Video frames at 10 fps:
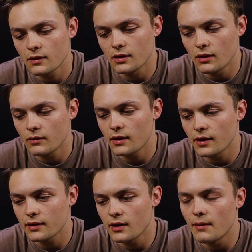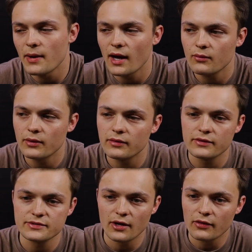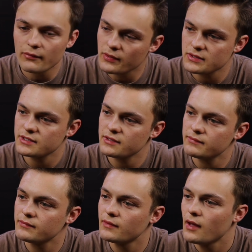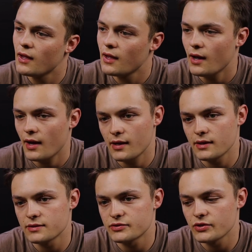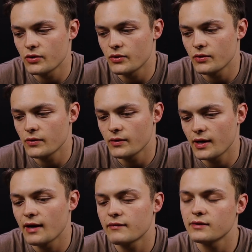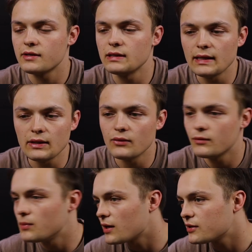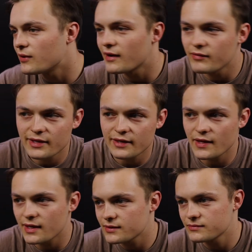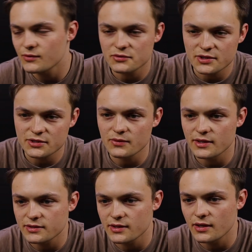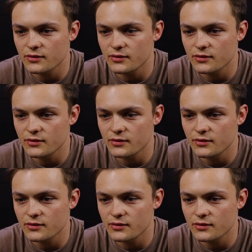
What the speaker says: you know, I got back with this other person, And so I have to delete you, block you on everything, that whole situation, that